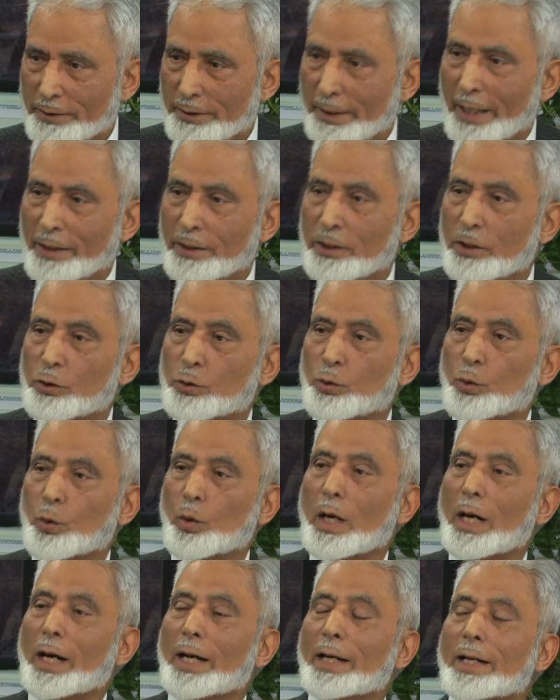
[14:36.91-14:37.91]
Then it
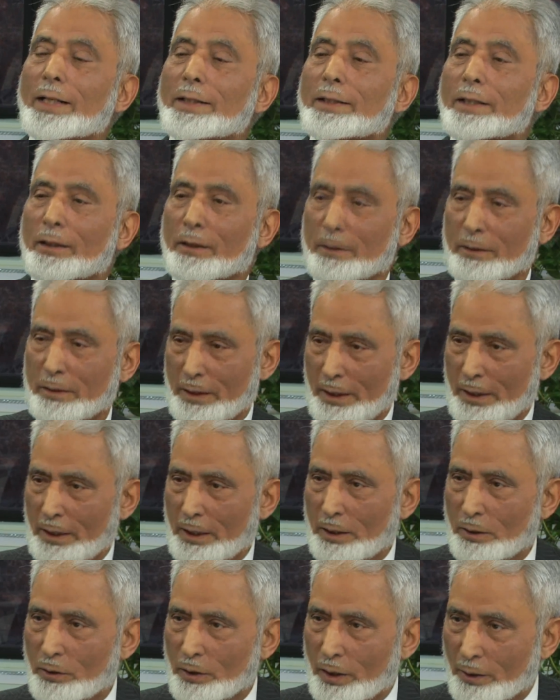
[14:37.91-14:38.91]
took another
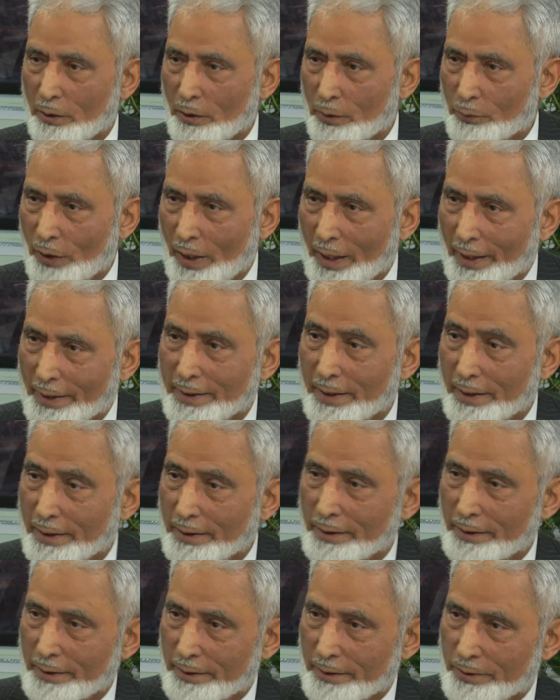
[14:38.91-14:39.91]
100
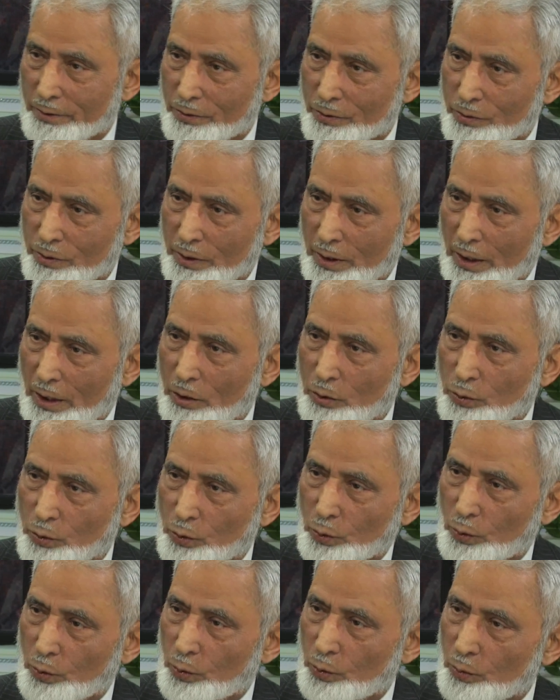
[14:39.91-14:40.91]
years
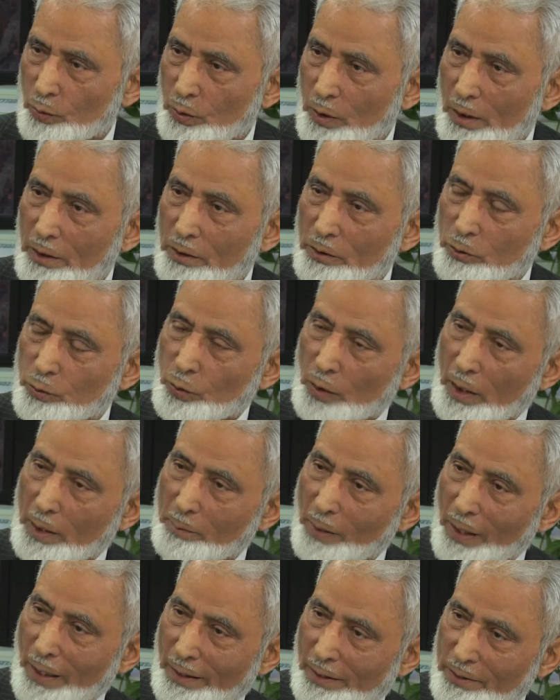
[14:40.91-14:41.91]
to
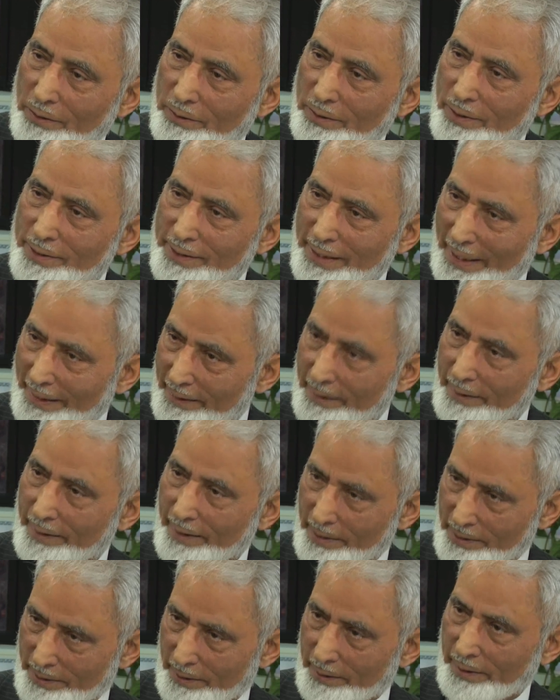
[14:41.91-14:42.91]
abolish the
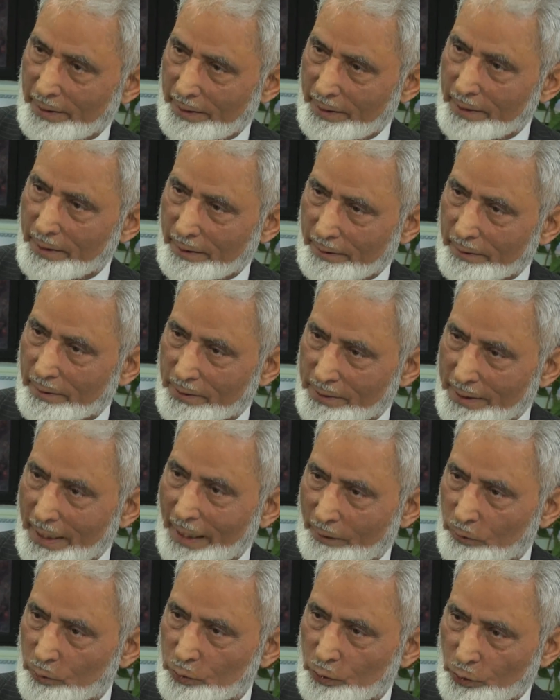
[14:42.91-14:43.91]
segregation here in the
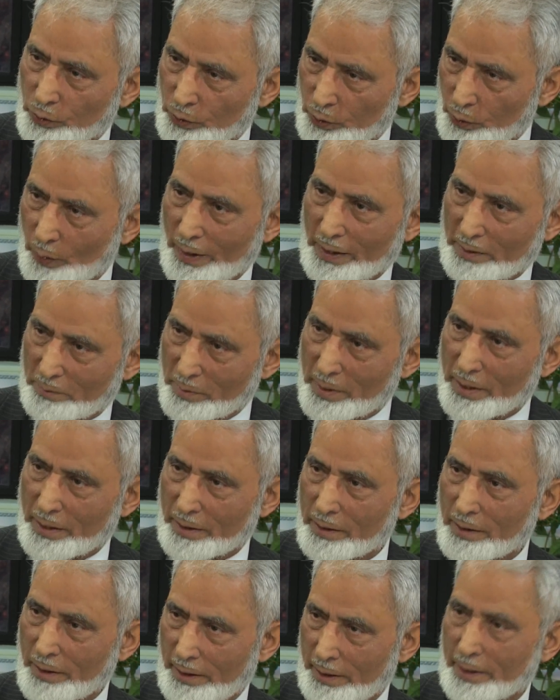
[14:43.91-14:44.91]
South. You and
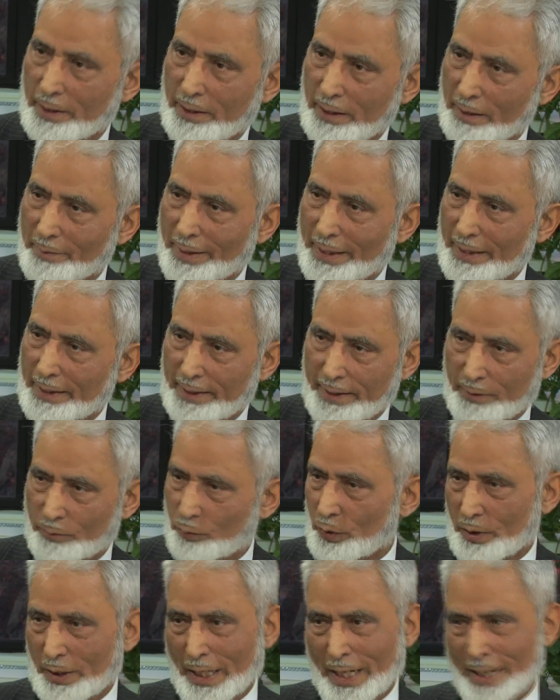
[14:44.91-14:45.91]
me here in America
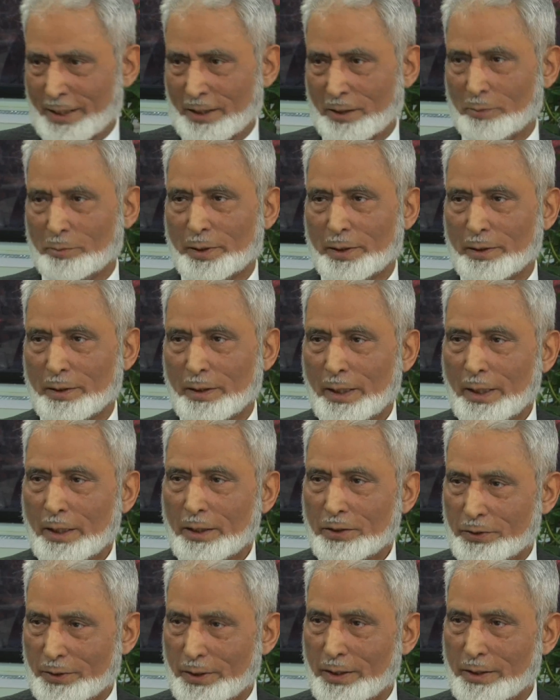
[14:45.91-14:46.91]
would not have been
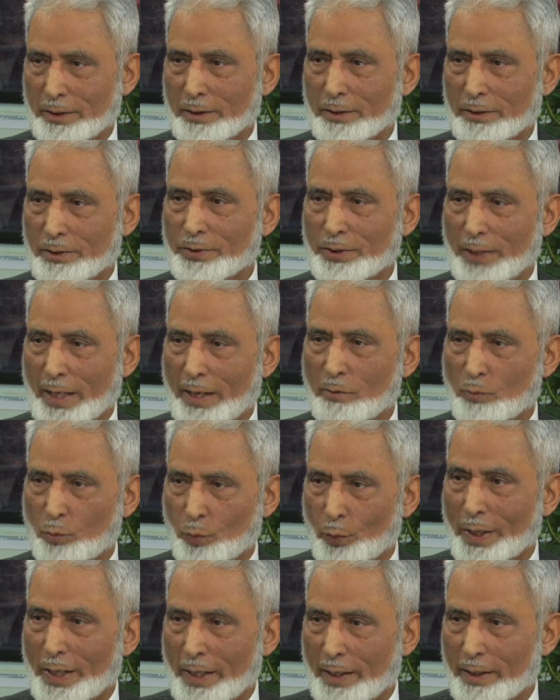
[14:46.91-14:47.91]
treated the same
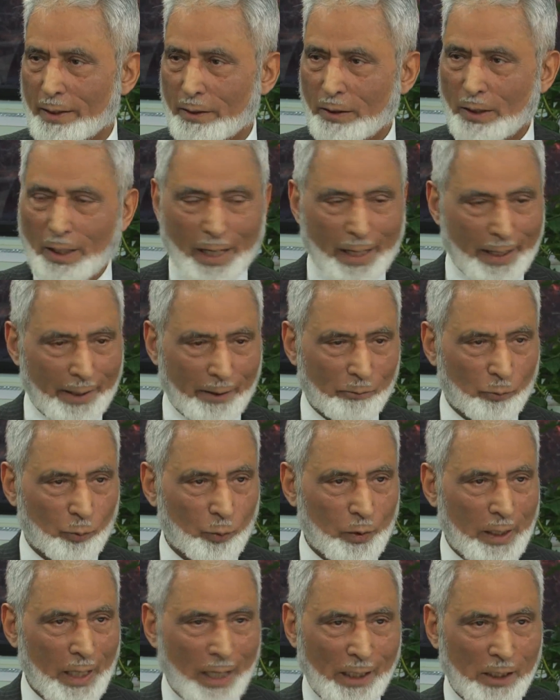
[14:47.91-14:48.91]
way,
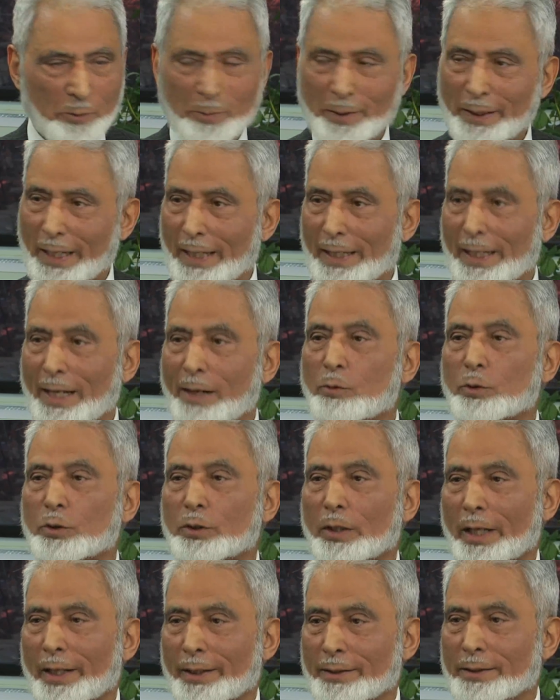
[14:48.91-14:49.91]
would not have been allowed
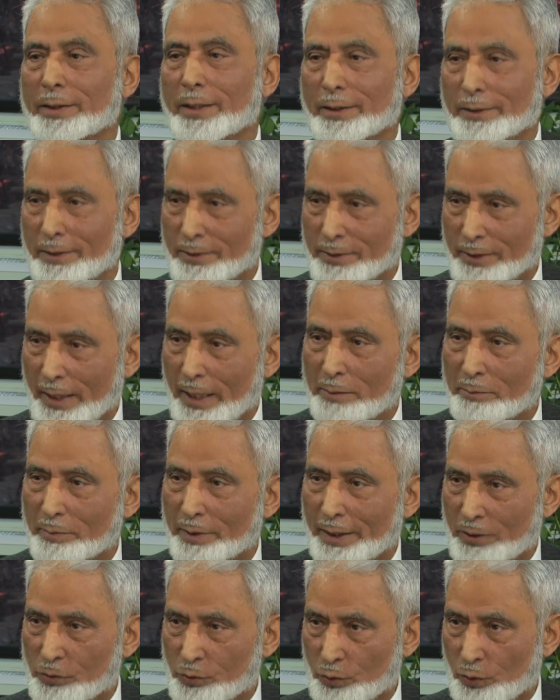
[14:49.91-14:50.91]
to enter the same
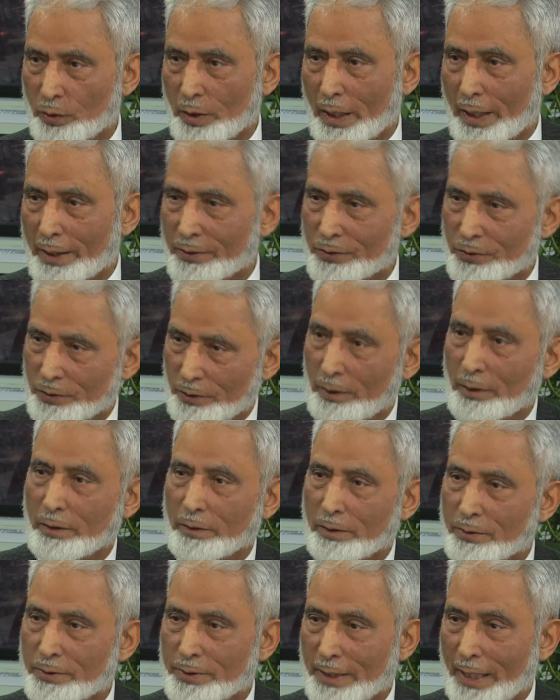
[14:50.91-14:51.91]
restaurants in
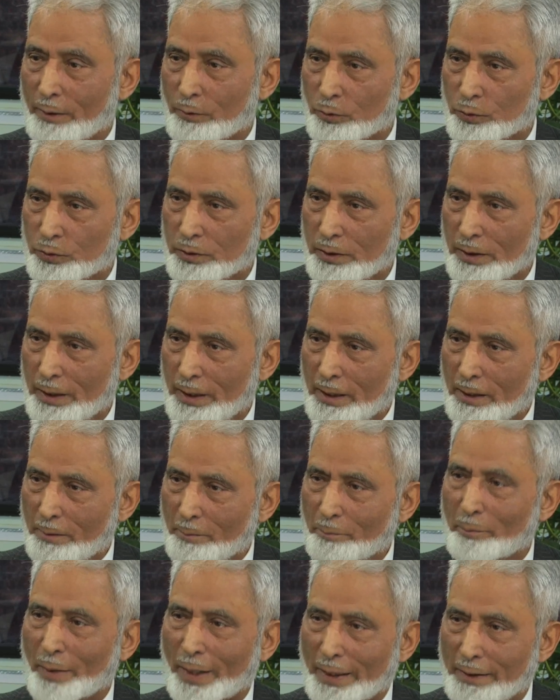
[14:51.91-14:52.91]
the South.
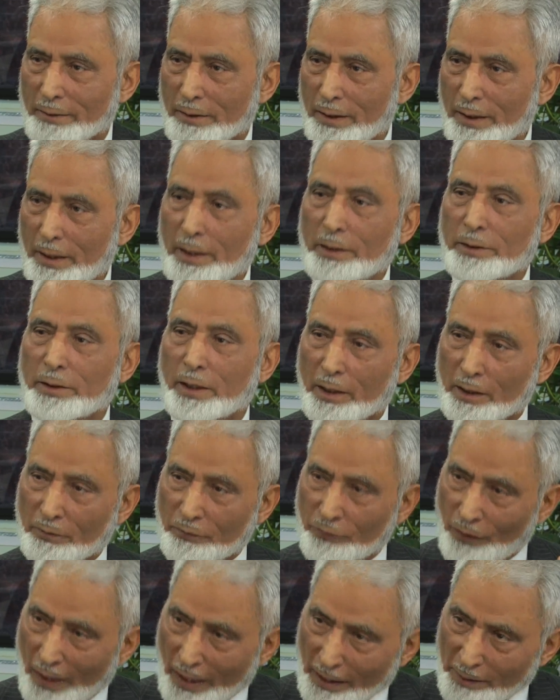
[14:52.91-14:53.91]
But the
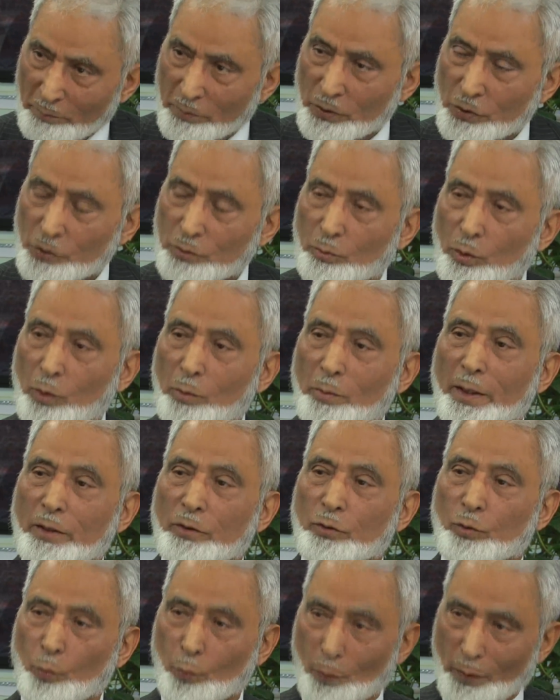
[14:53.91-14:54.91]
reformist
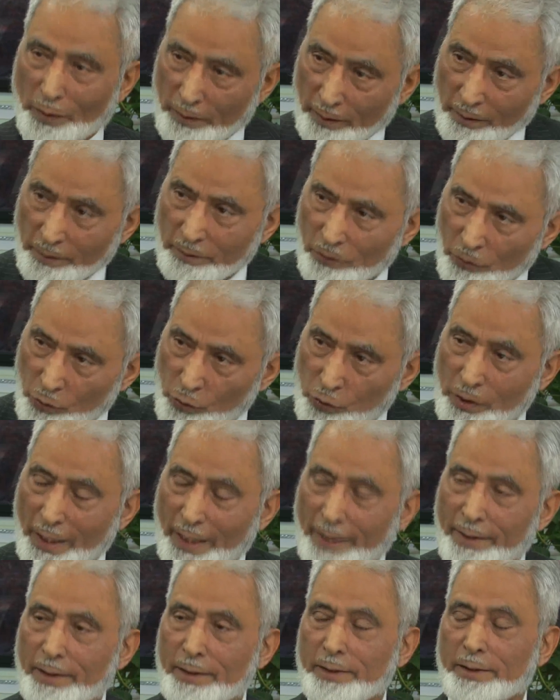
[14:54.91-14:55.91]
movement within
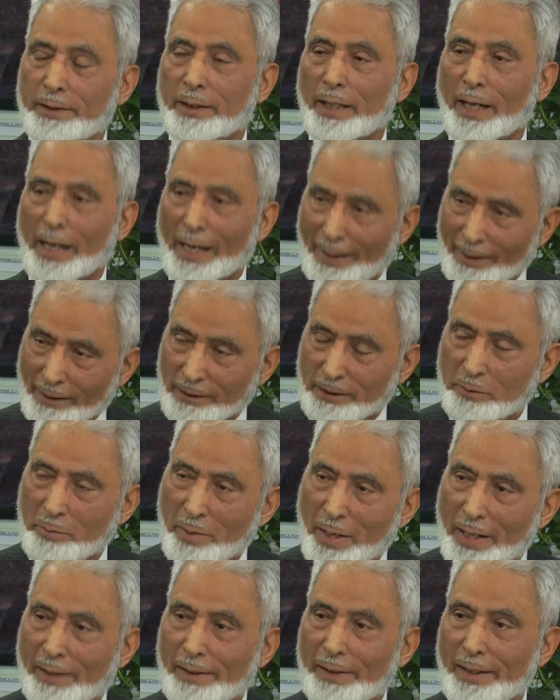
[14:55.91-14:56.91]
Christianity
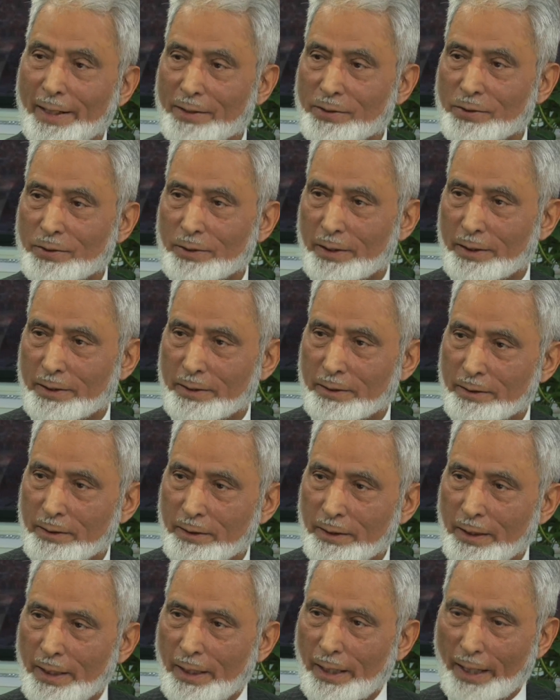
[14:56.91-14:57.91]
ultimately asserted
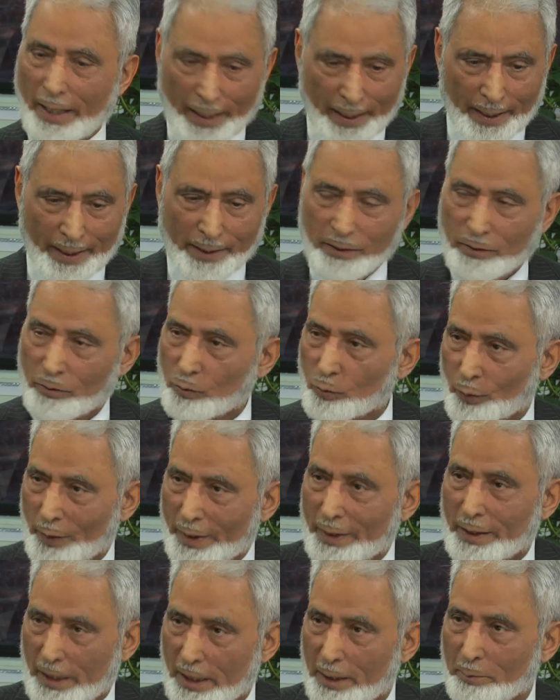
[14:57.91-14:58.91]
and
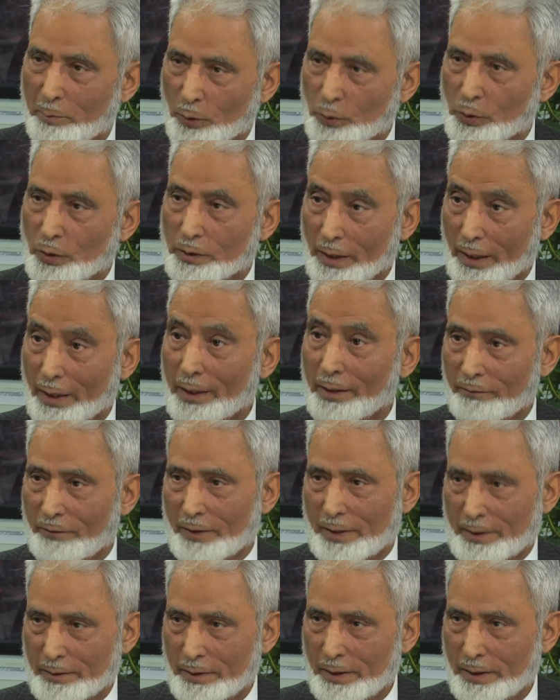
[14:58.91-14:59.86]
were able to deliver.